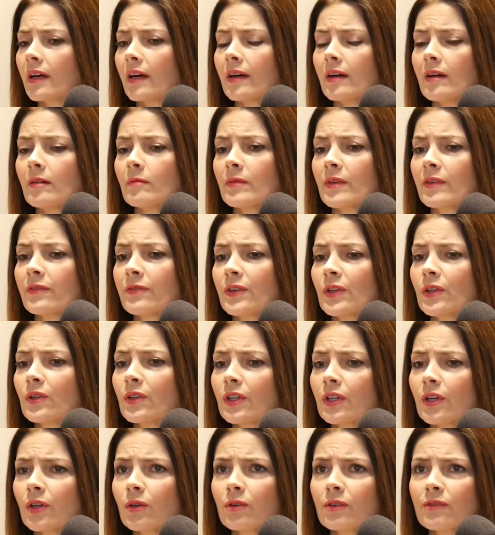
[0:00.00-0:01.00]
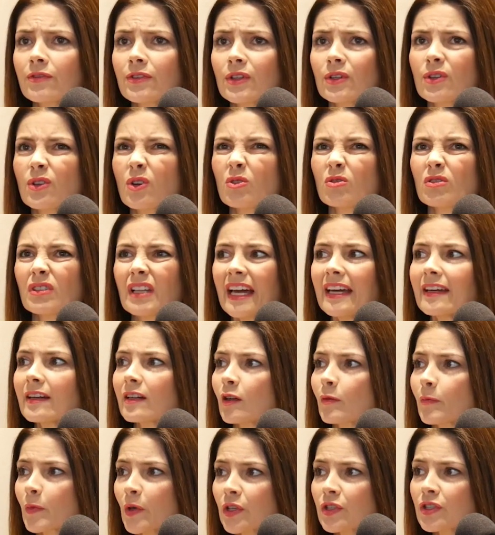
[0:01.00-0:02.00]
If you don't like
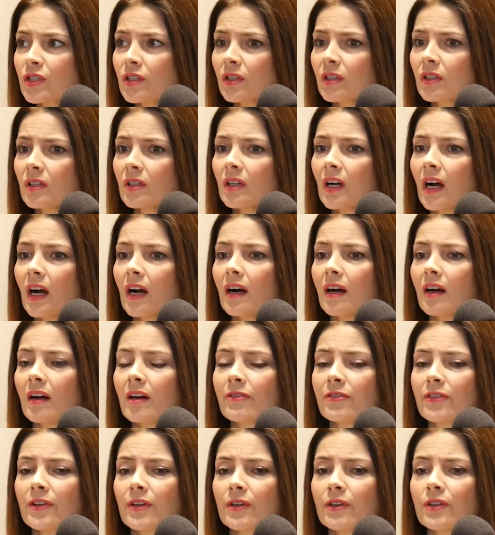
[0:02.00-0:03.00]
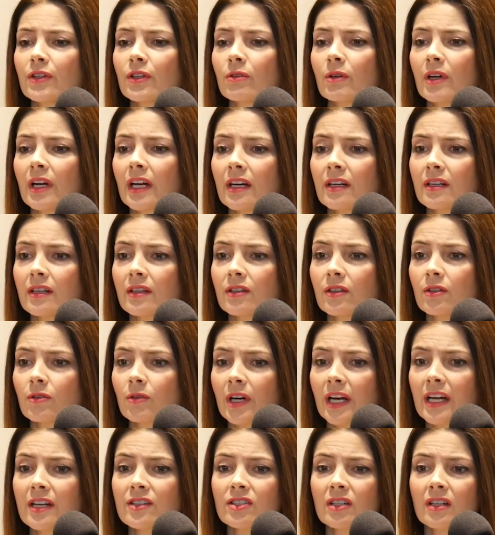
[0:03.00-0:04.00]
commercial, if you're a
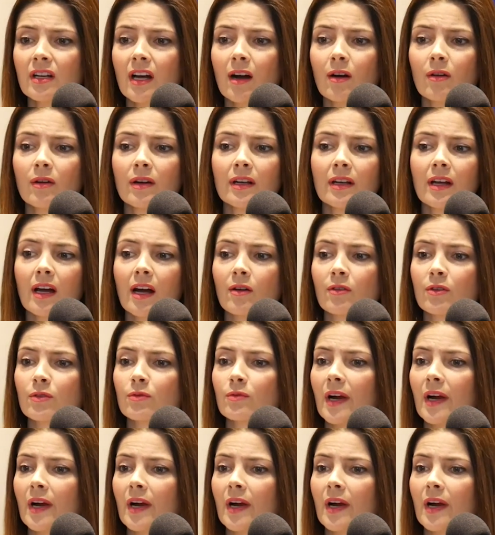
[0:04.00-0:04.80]
newer agent, I would